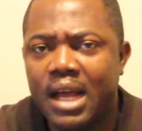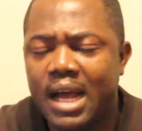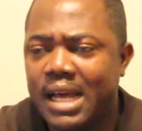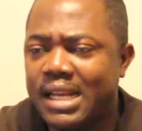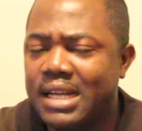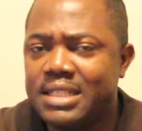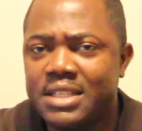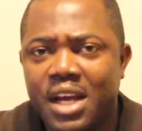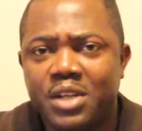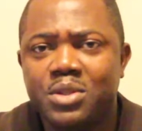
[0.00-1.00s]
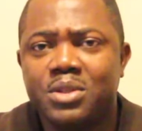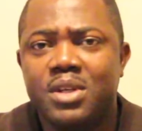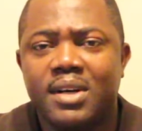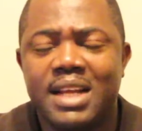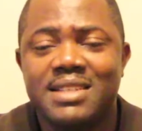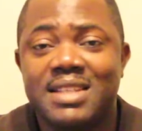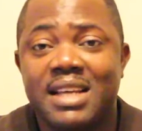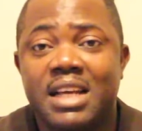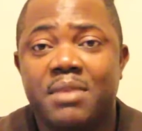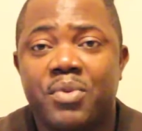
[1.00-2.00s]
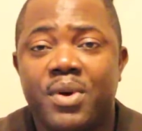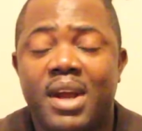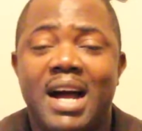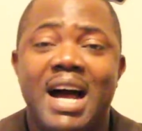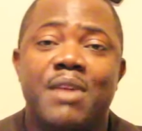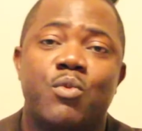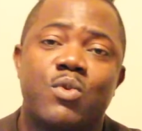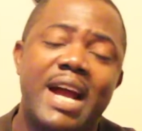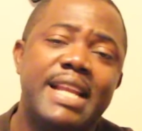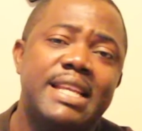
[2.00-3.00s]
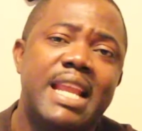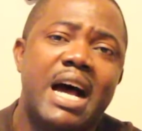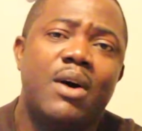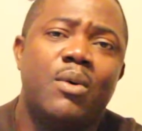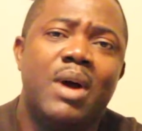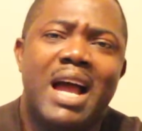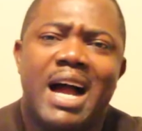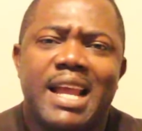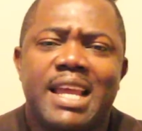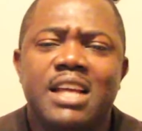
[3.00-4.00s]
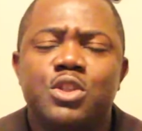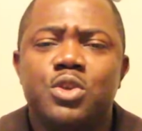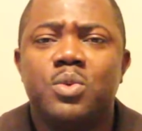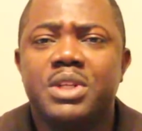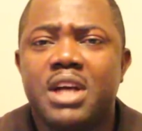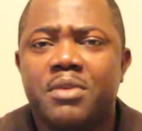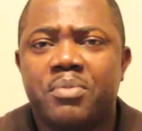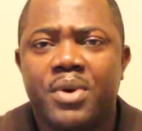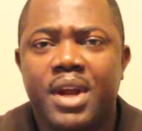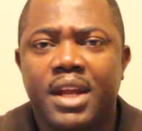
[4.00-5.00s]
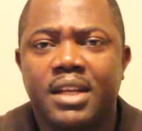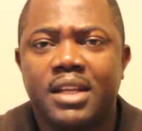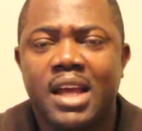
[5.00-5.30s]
And I tell you, God answered that prayer. And right now, I can't do without praying.